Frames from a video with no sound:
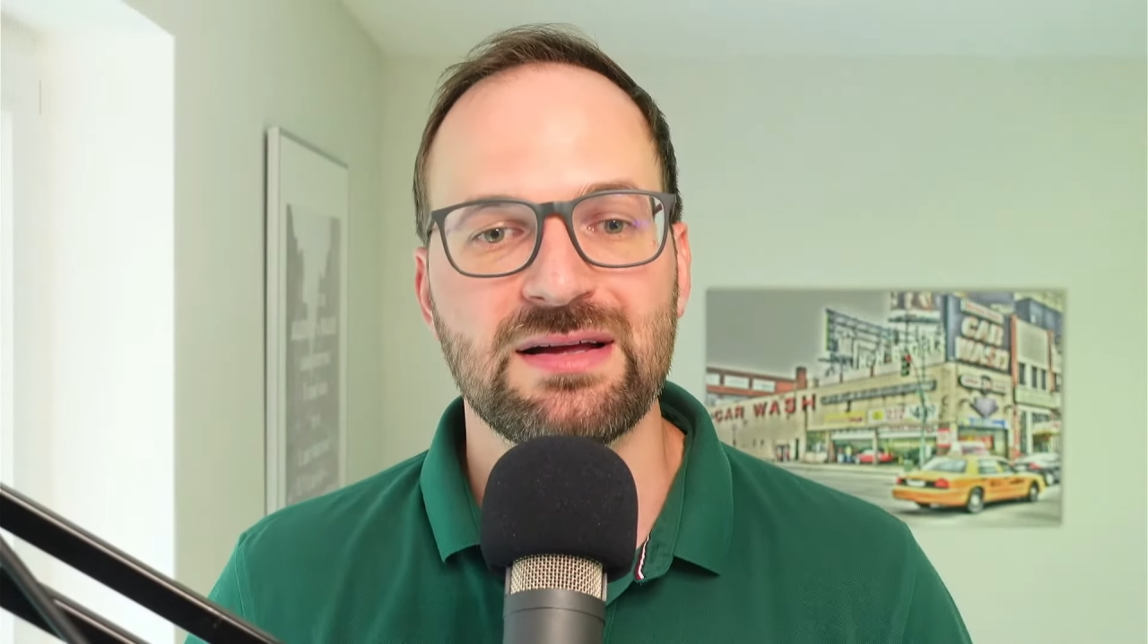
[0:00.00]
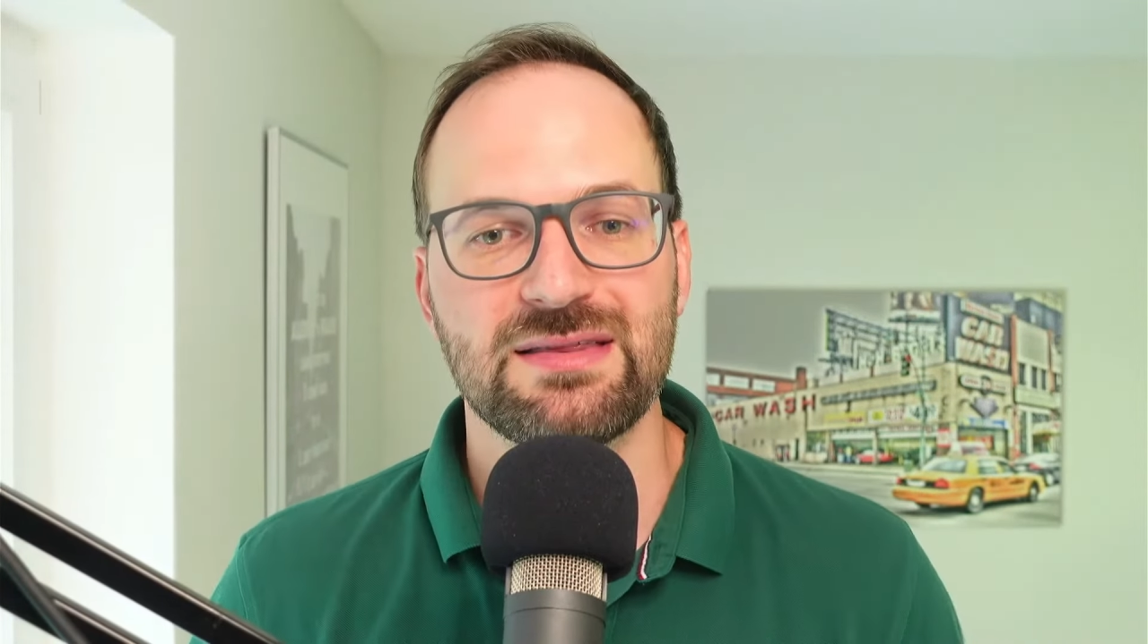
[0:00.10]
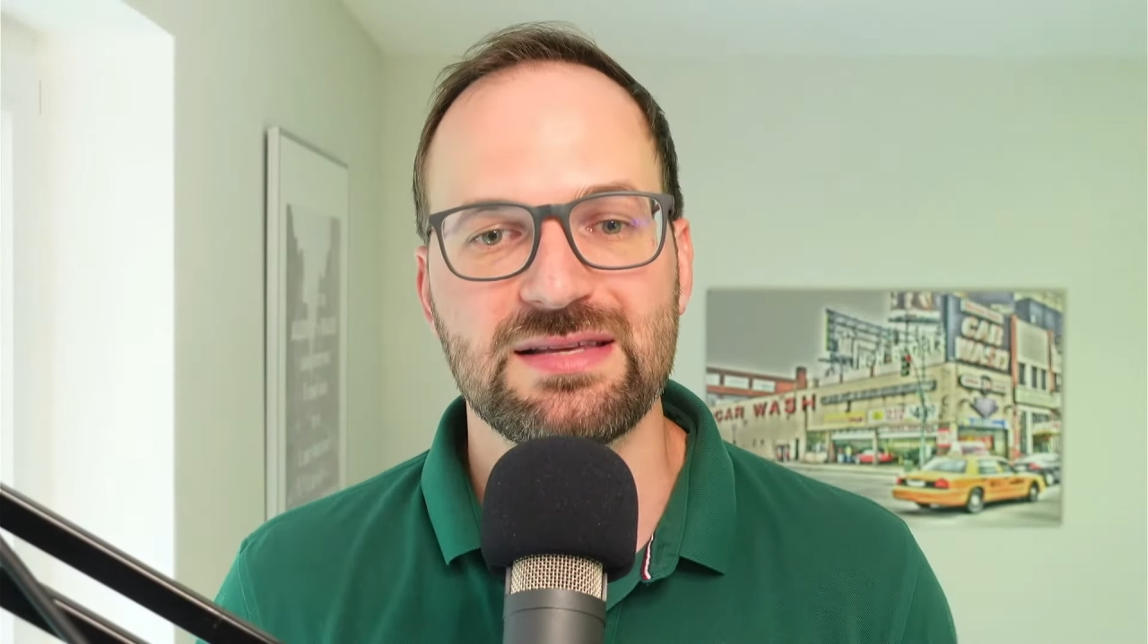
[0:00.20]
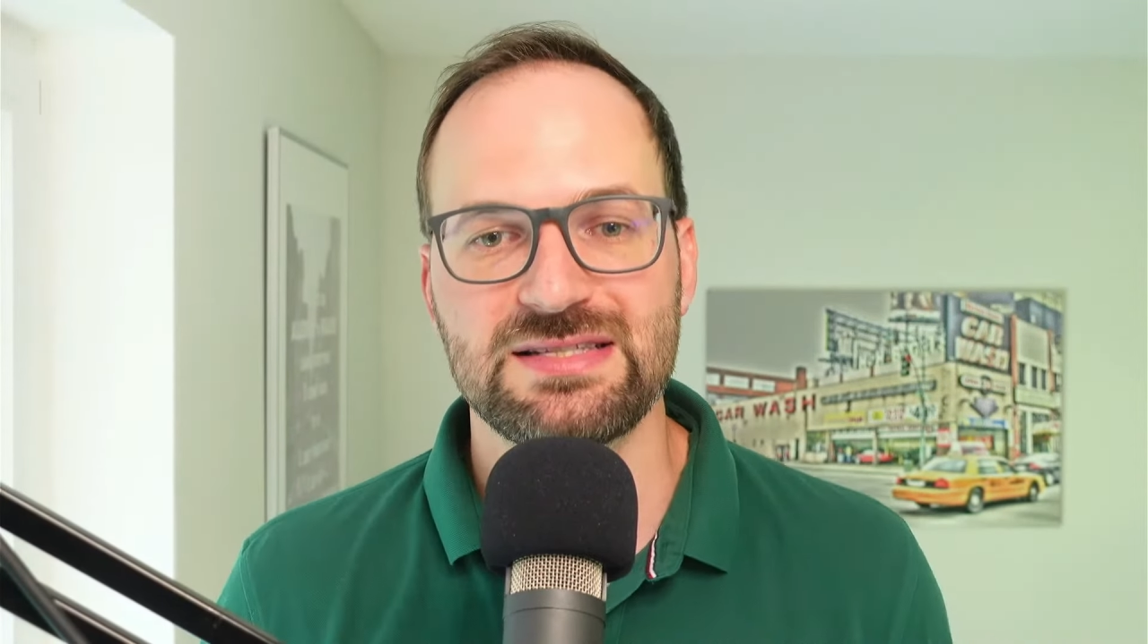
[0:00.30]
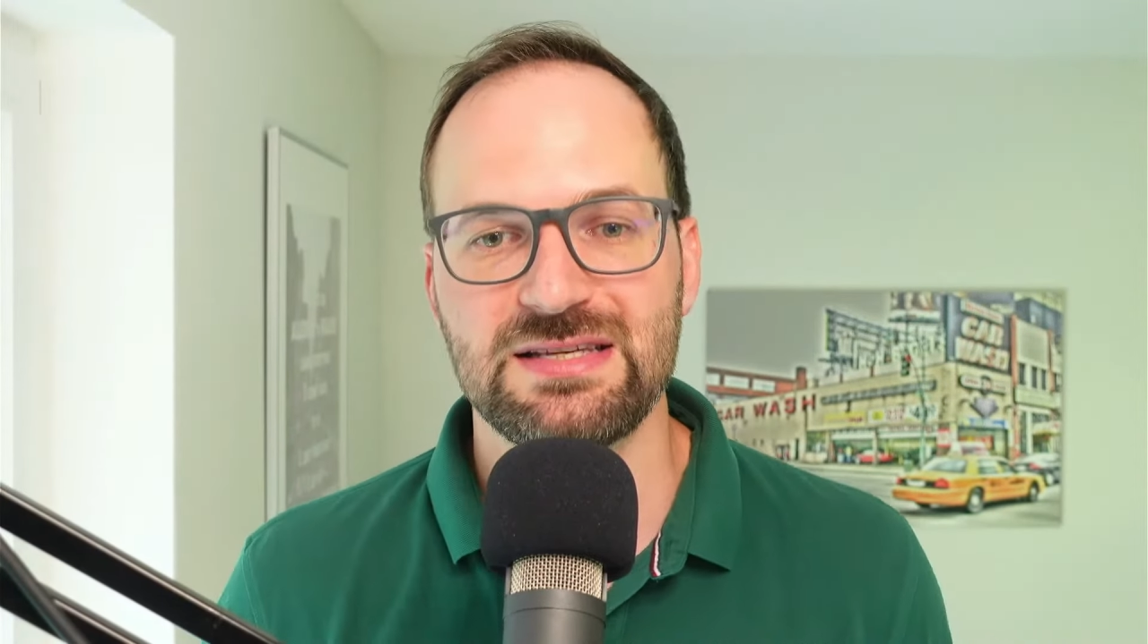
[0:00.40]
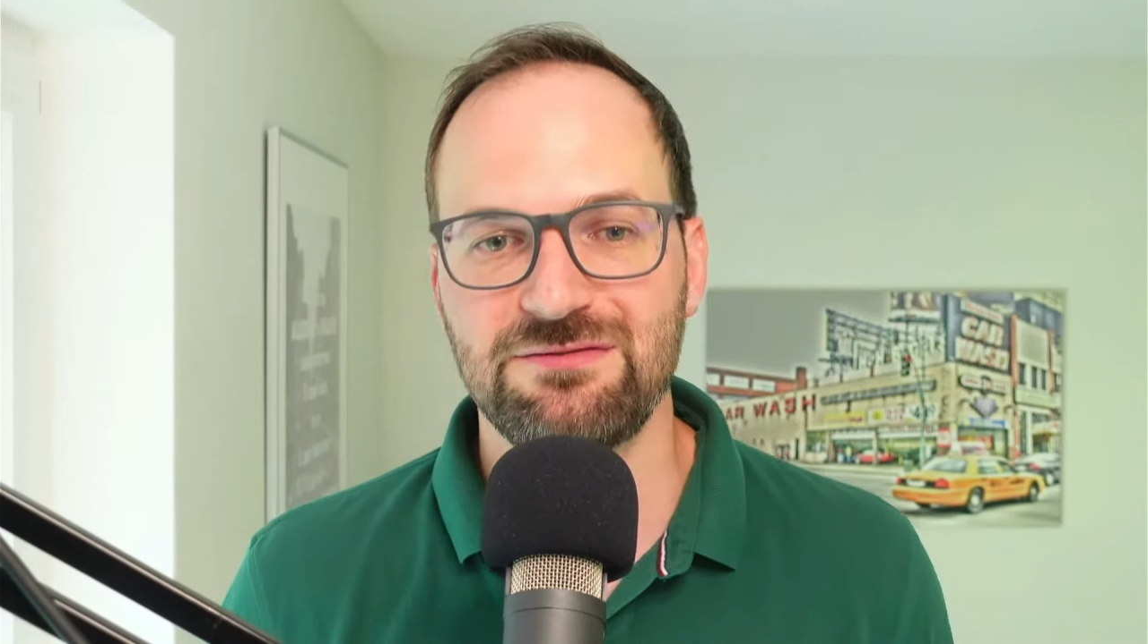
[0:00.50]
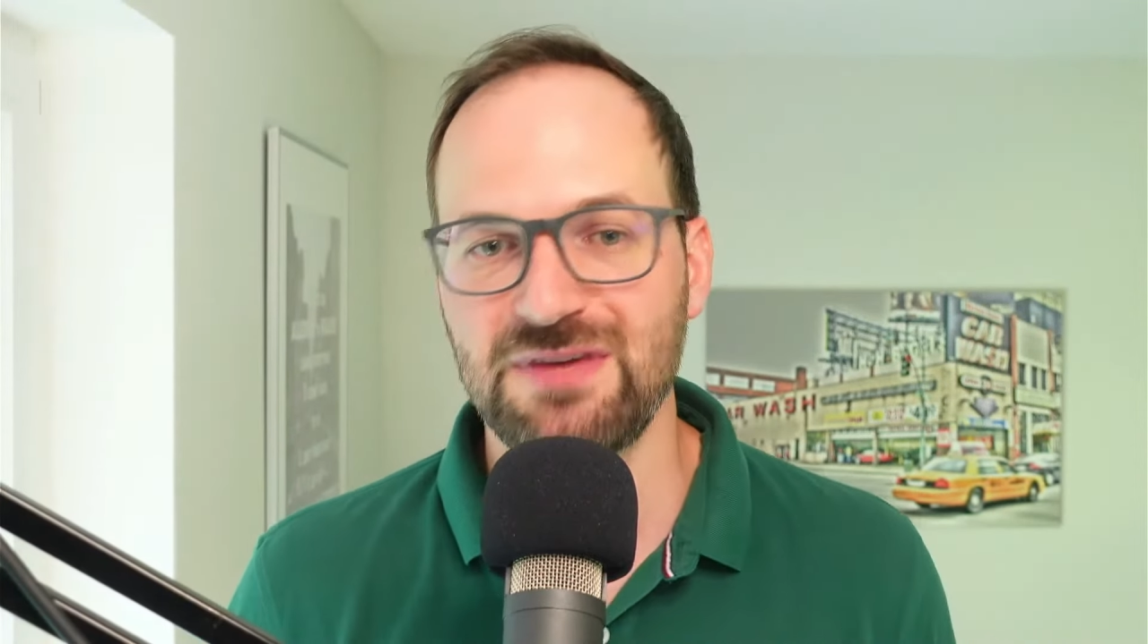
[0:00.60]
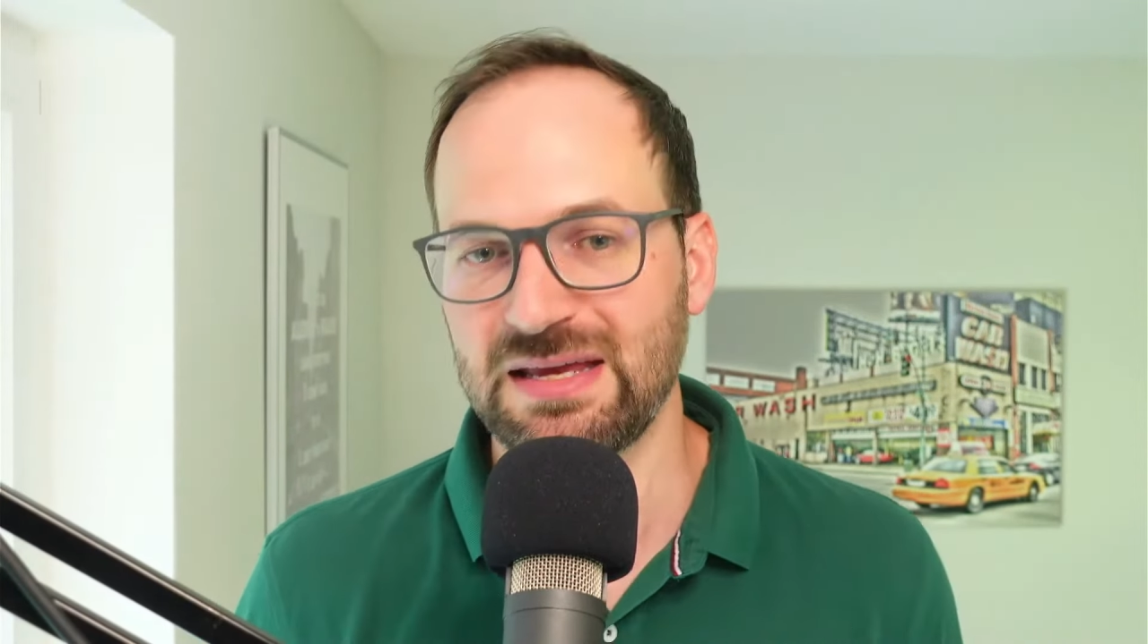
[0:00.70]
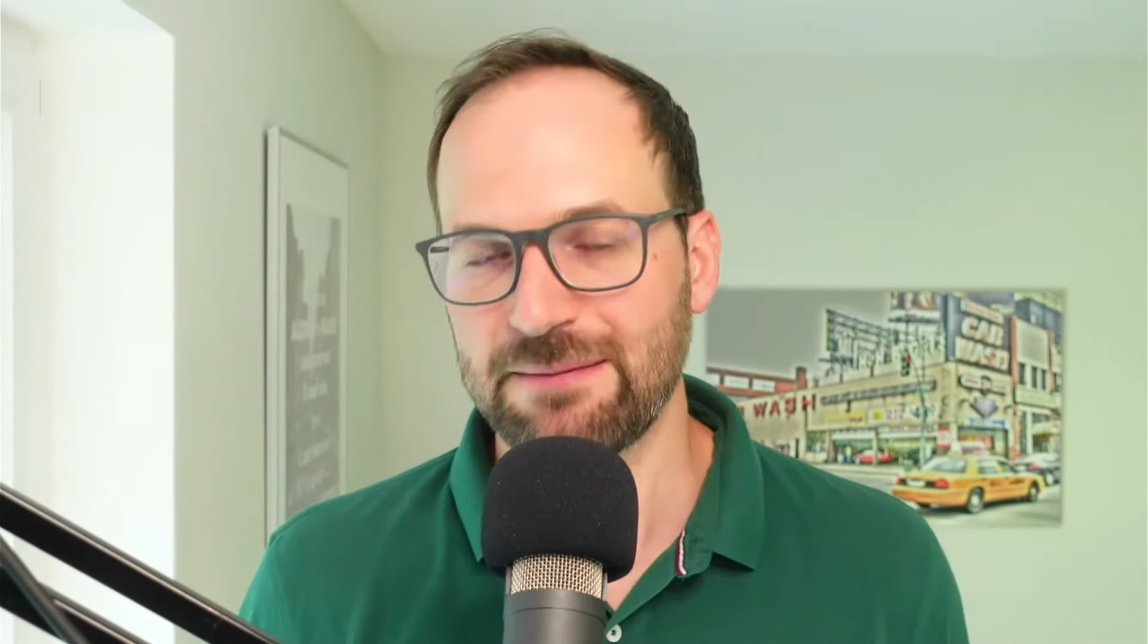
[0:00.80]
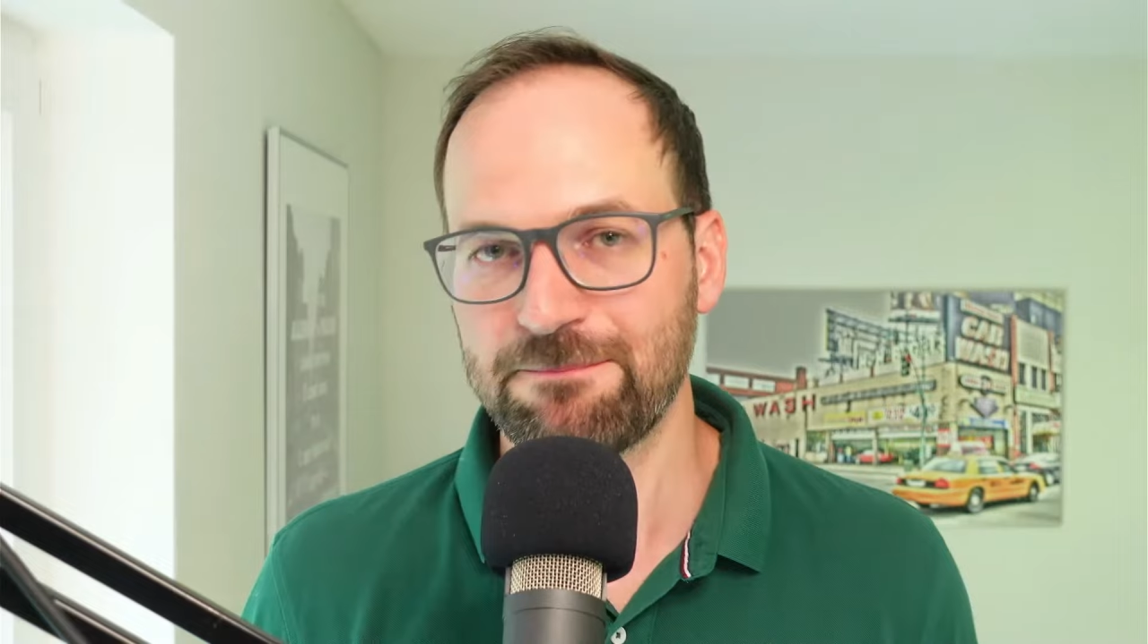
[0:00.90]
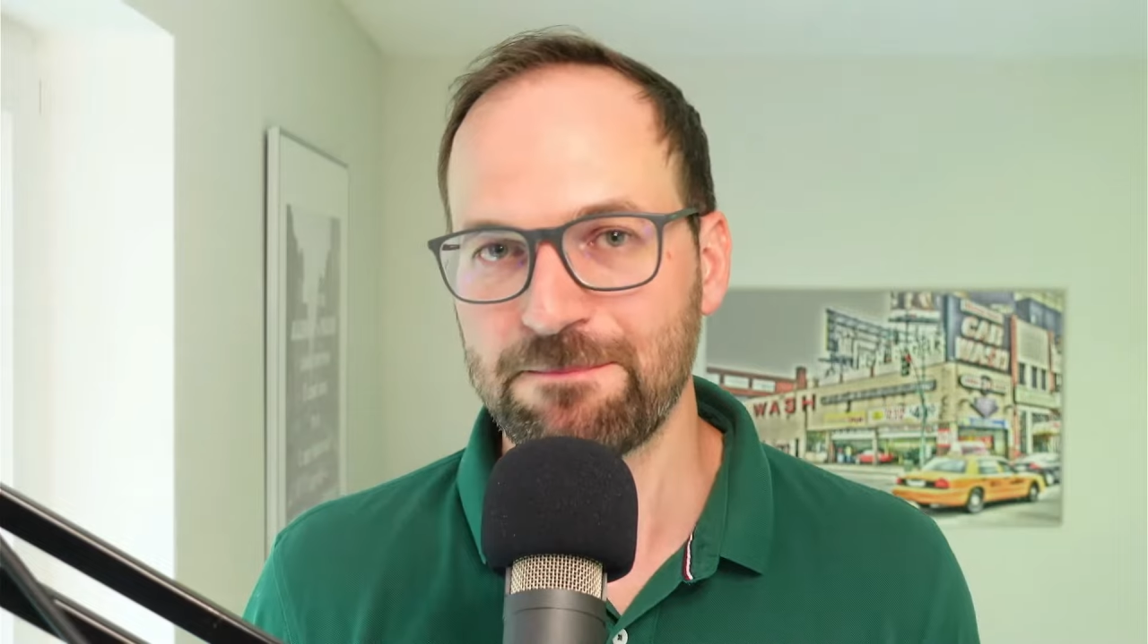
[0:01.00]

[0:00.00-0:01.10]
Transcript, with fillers: the CV.